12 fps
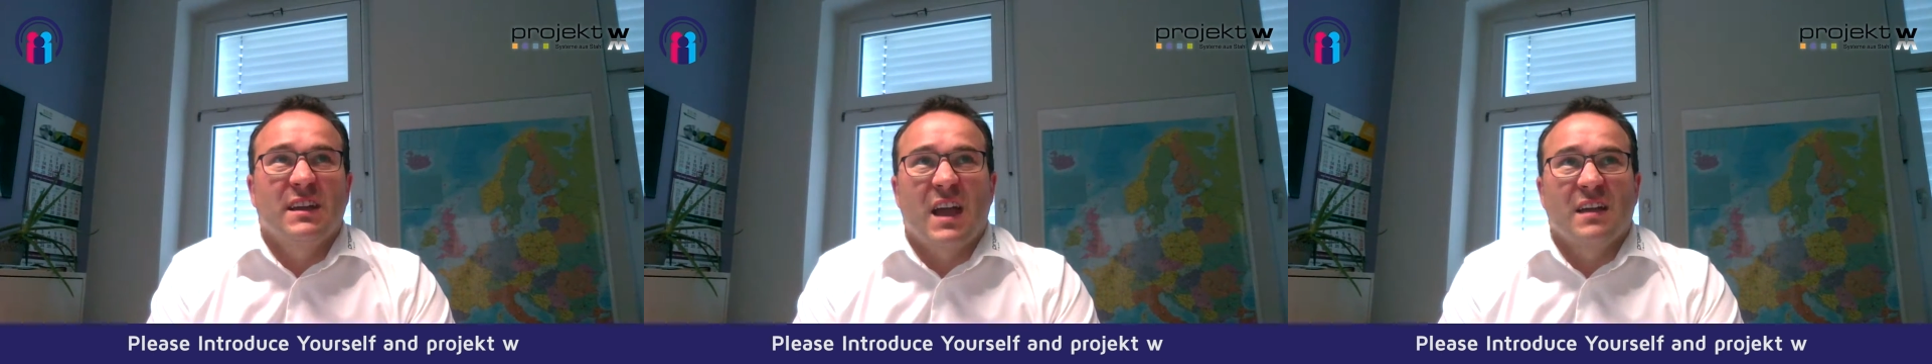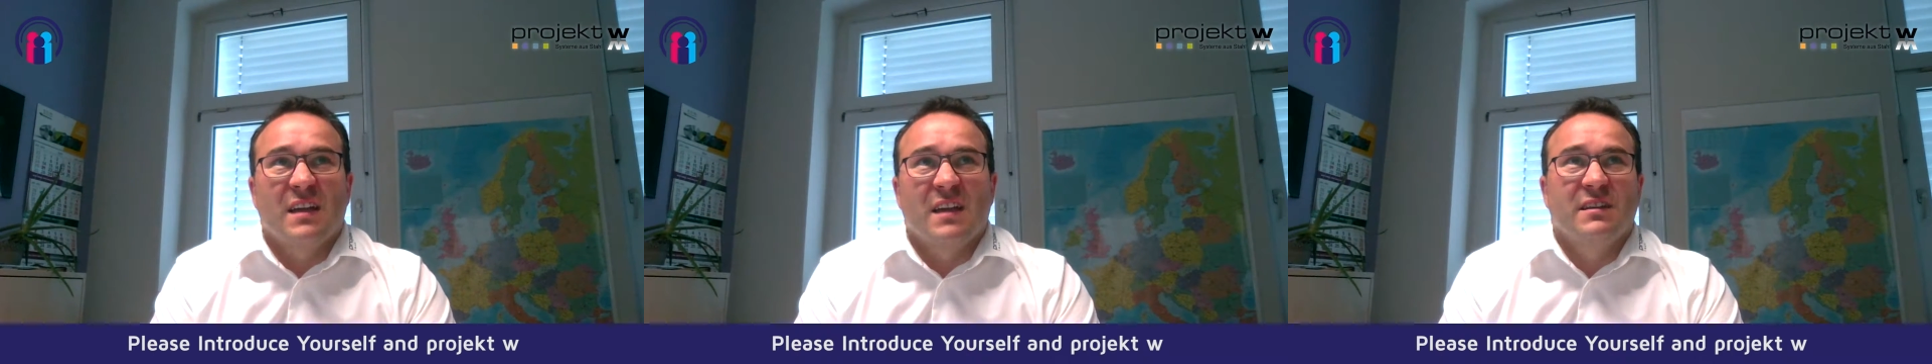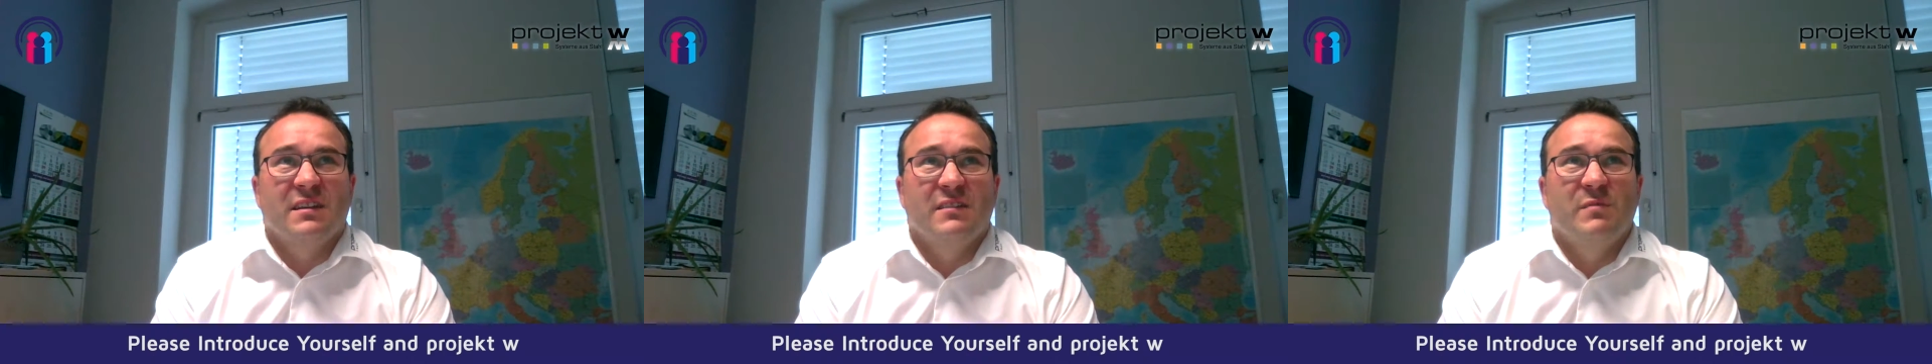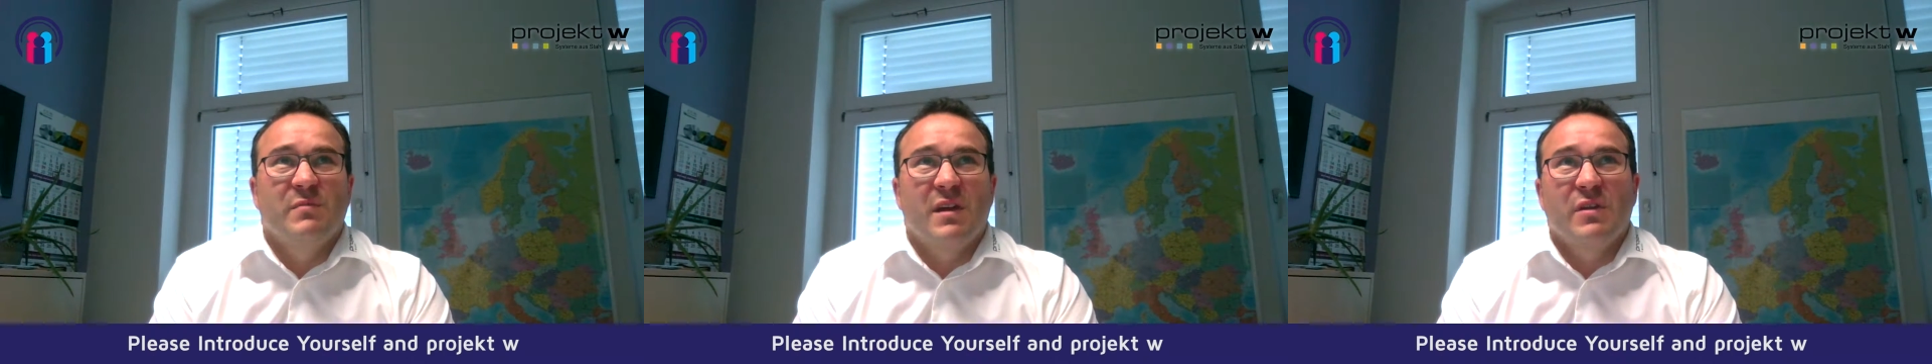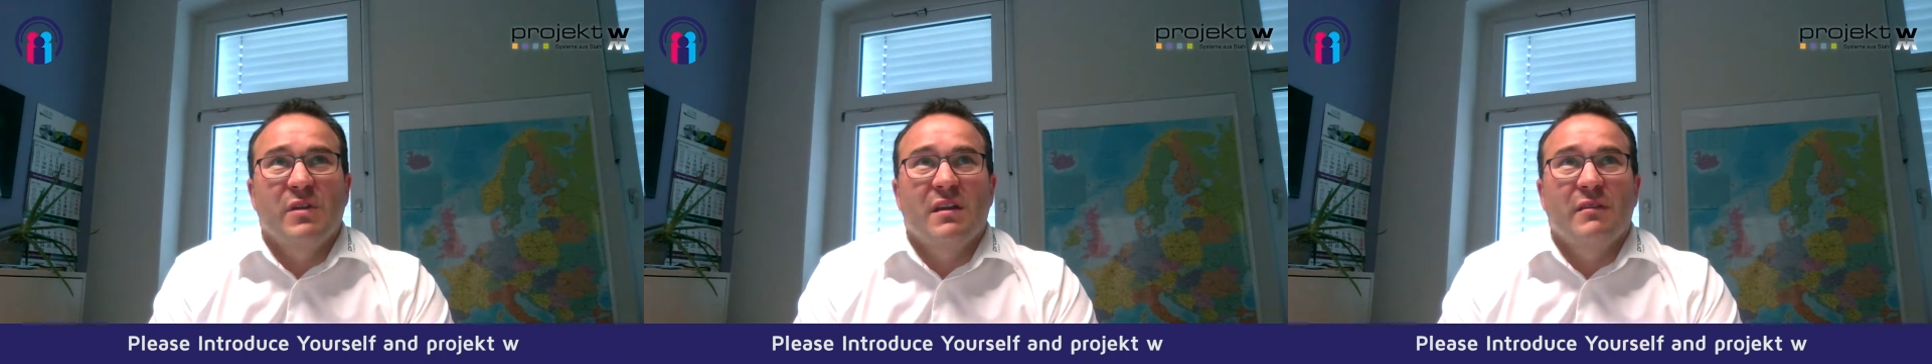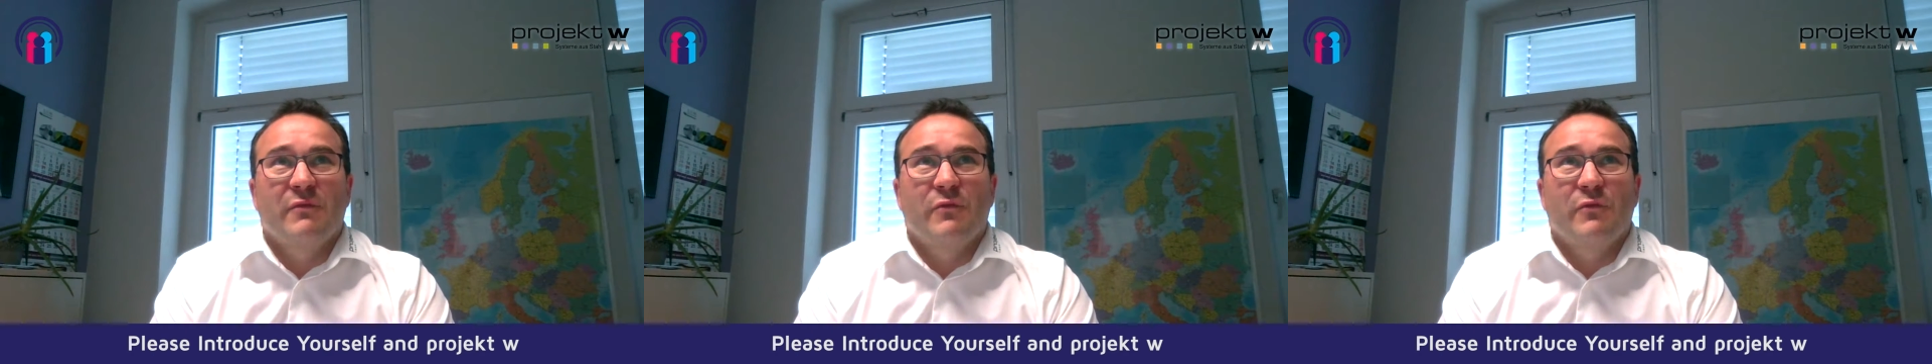car safety
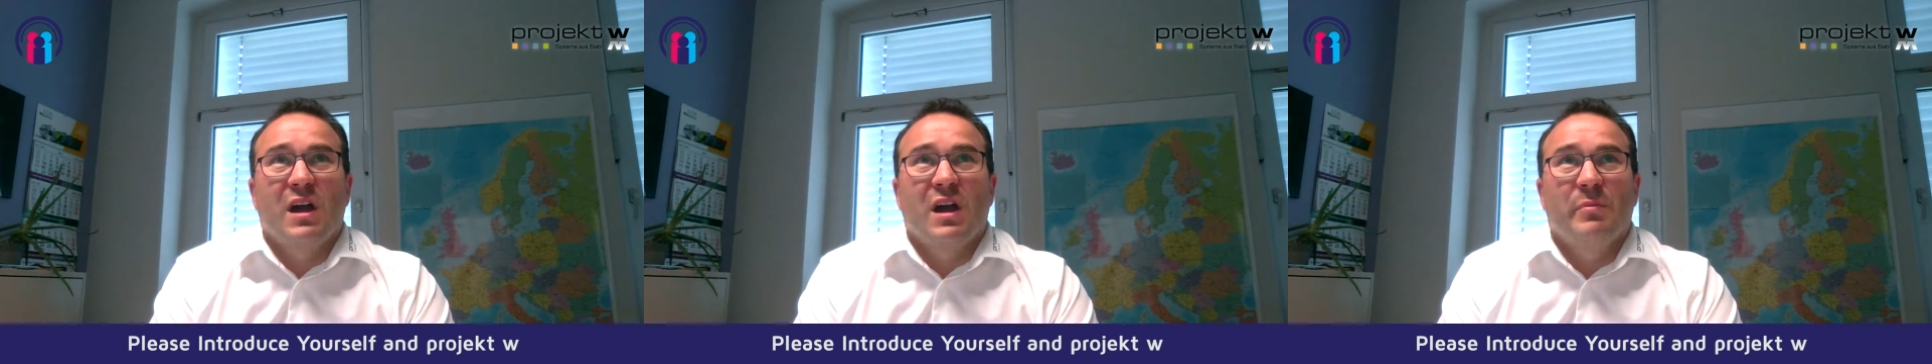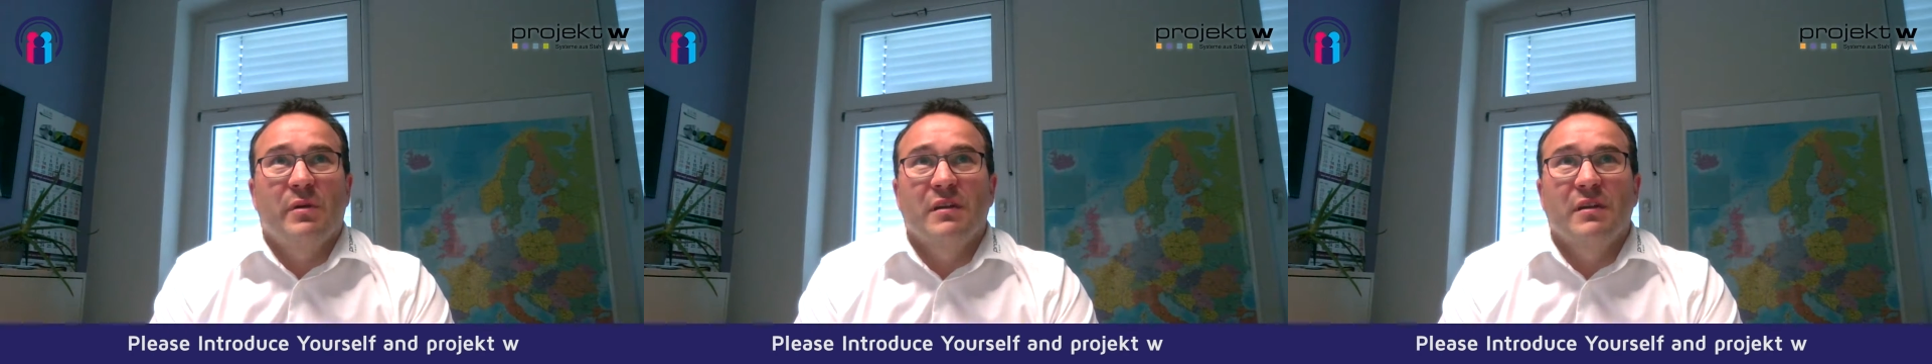barrier for car